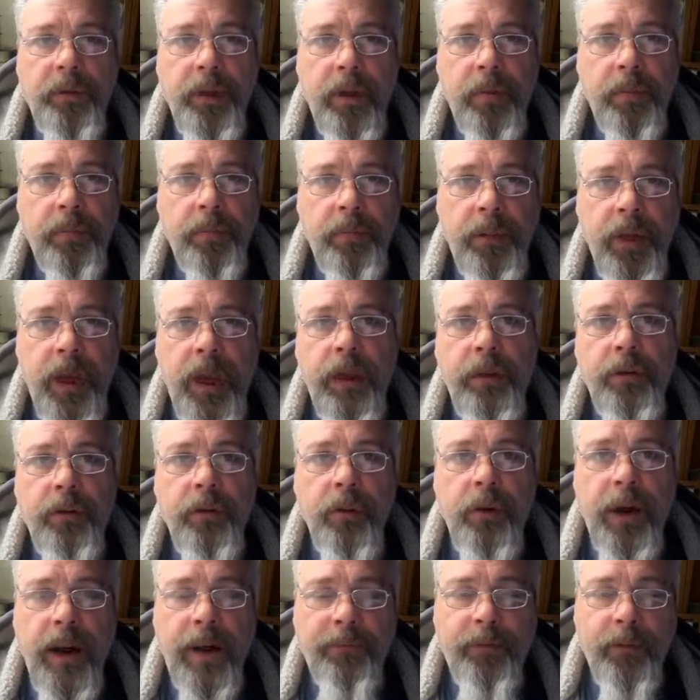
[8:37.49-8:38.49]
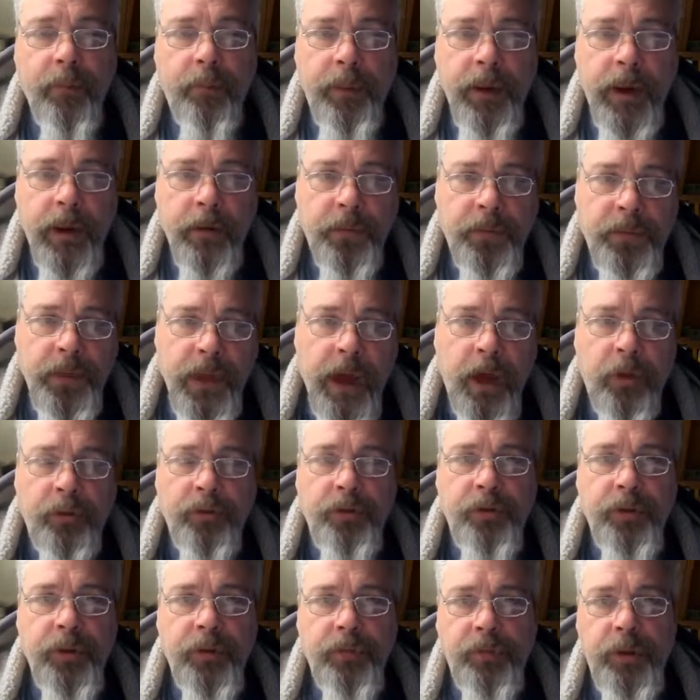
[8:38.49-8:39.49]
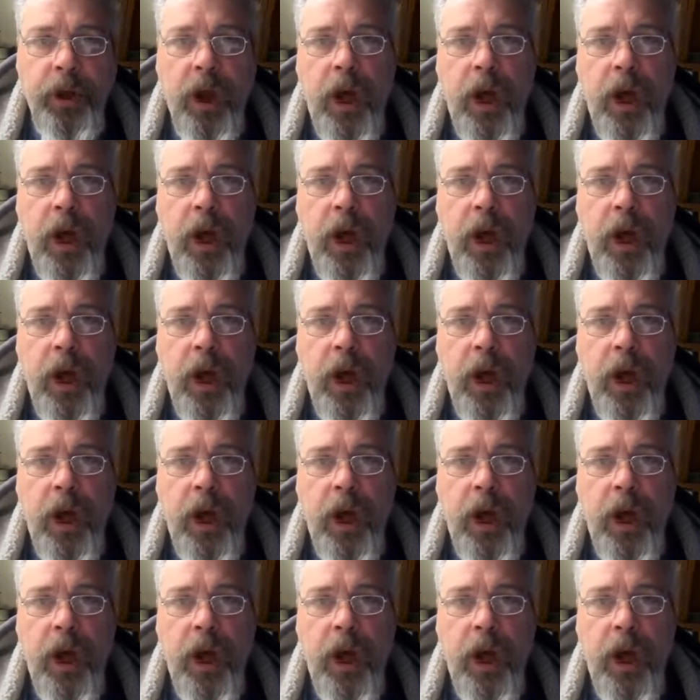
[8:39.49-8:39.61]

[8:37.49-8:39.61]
And then you have to pay thousands of